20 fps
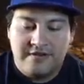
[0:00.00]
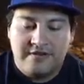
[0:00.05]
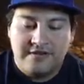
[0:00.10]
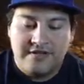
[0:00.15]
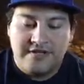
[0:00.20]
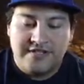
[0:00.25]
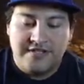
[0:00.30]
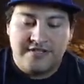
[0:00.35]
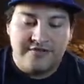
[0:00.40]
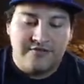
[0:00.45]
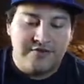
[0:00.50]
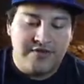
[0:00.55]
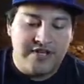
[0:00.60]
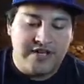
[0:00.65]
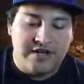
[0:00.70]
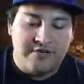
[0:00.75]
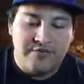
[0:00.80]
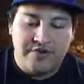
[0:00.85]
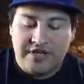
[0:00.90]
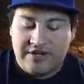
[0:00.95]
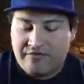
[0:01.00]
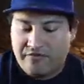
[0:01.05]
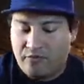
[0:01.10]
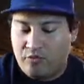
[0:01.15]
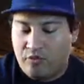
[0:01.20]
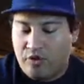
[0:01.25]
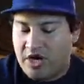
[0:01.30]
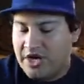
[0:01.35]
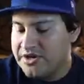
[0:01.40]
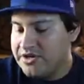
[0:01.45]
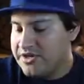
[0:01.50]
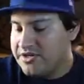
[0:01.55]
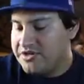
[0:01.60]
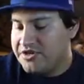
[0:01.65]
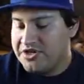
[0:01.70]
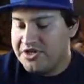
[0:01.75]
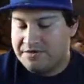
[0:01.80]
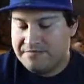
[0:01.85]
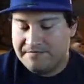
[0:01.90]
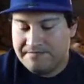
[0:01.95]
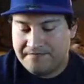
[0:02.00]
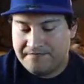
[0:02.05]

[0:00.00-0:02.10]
Let's see what we got. We have Water Energy,